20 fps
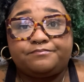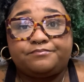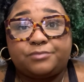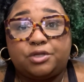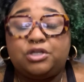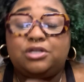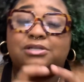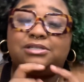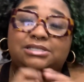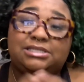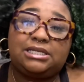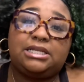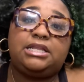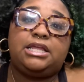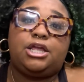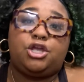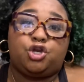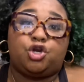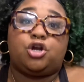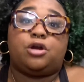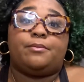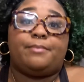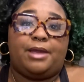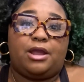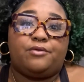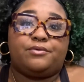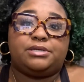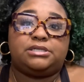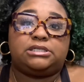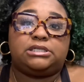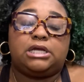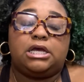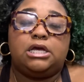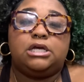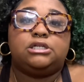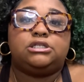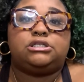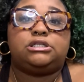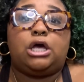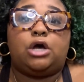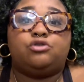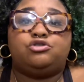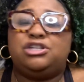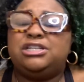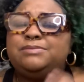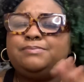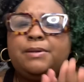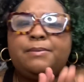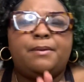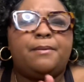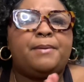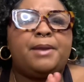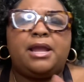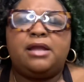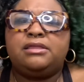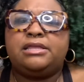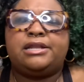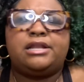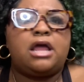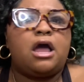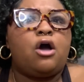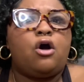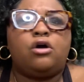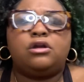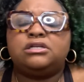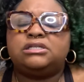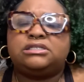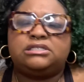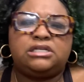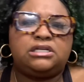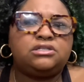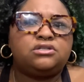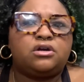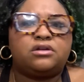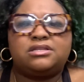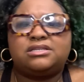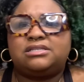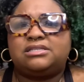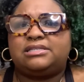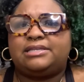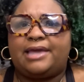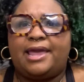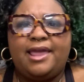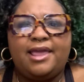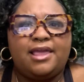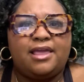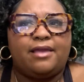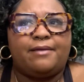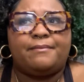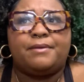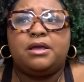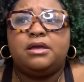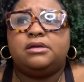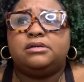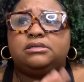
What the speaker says: You look silly and you're embarrassed. So just be prepared that not all the seats are the same.